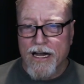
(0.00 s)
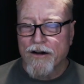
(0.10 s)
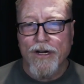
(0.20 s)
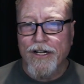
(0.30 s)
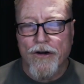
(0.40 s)
I
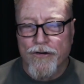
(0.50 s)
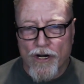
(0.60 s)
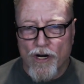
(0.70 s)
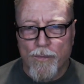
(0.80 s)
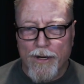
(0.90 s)
really don't
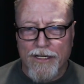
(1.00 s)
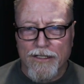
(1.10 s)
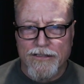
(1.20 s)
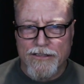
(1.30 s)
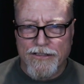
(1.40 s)
know. But
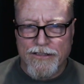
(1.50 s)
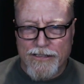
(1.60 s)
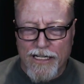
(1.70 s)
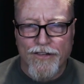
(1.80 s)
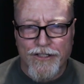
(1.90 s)

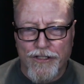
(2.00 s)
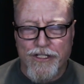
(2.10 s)
definitely took